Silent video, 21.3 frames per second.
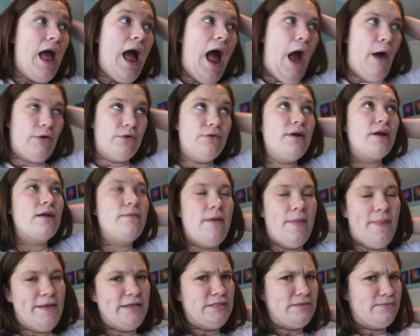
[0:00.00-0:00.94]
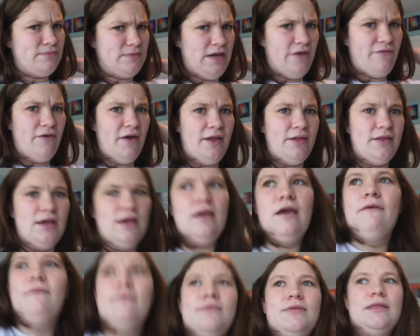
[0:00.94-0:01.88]
I would recommend this
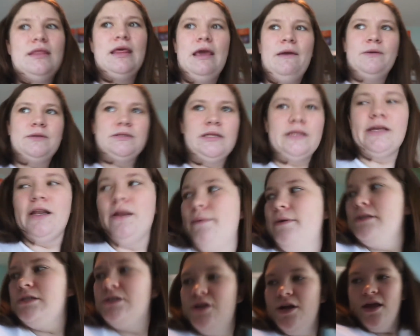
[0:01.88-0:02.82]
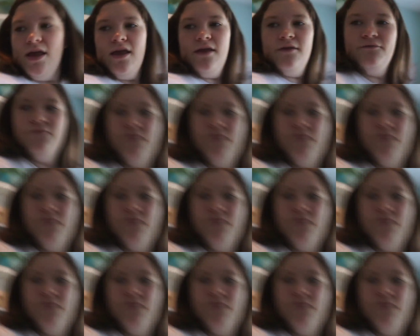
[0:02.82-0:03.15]
definitely. It was a little bit tricky and